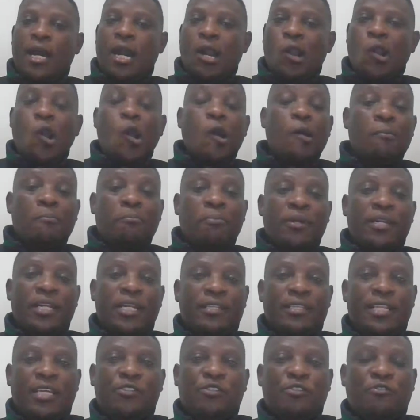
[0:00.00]
component
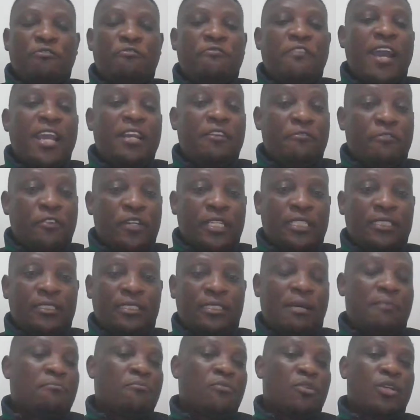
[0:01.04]
that you find, for
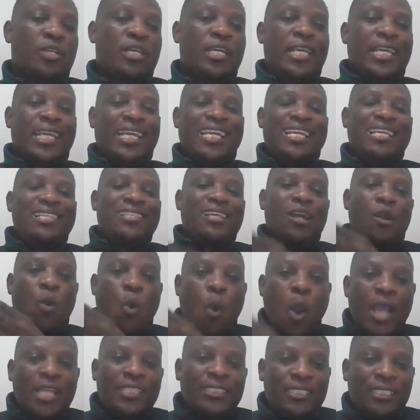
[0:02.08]
example, in the
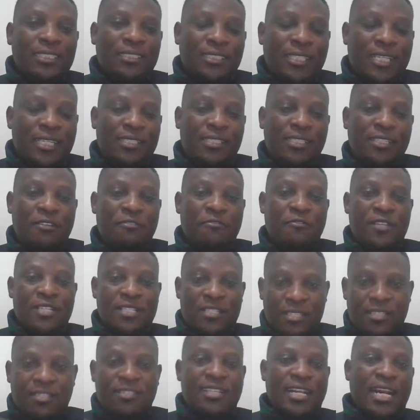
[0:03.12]
quantitative
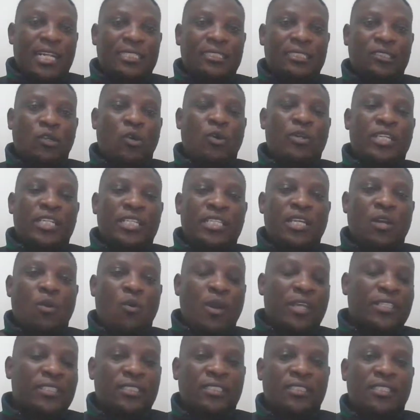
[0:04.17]
strand or in the
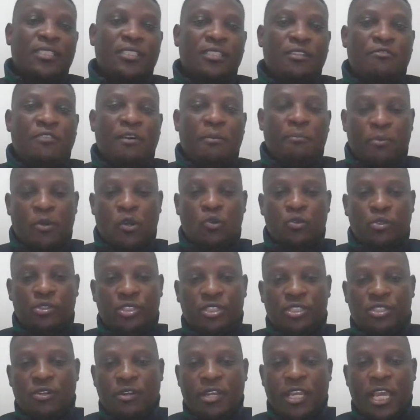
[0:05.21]
quantitative
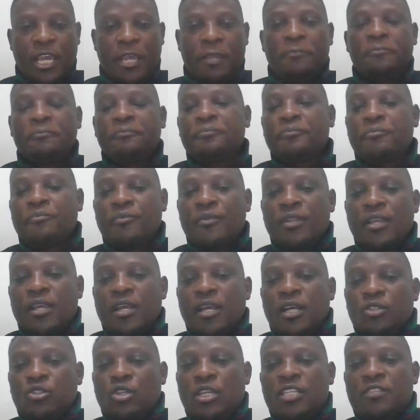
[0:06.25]
approach. Okay,
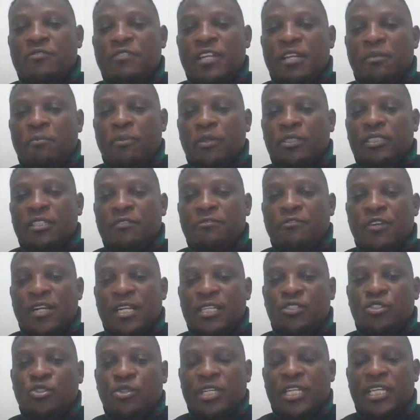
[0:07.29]
so it's very important for us
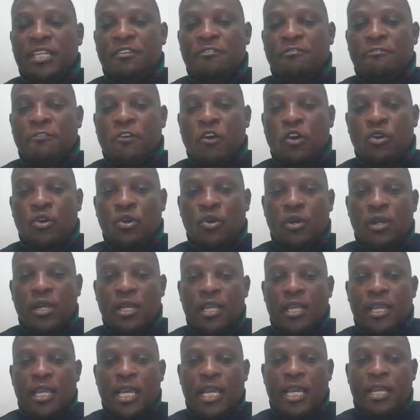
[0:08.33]
to really follow
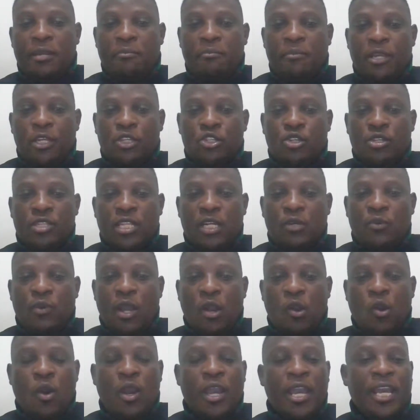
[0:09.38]
and make sure that we are
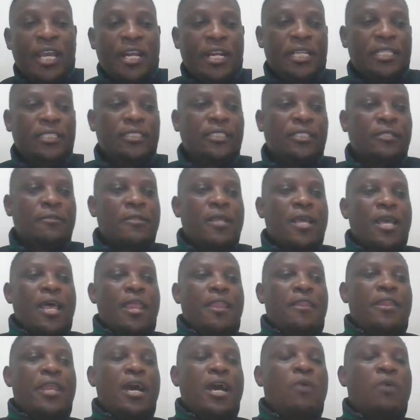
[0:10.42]
coherent.
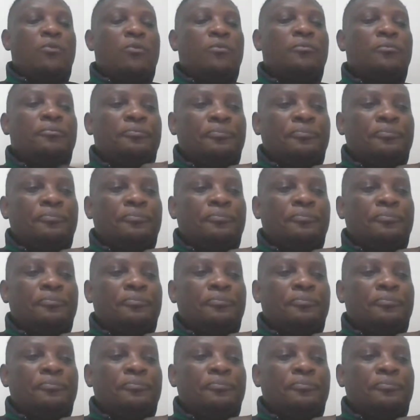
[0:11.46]
Now,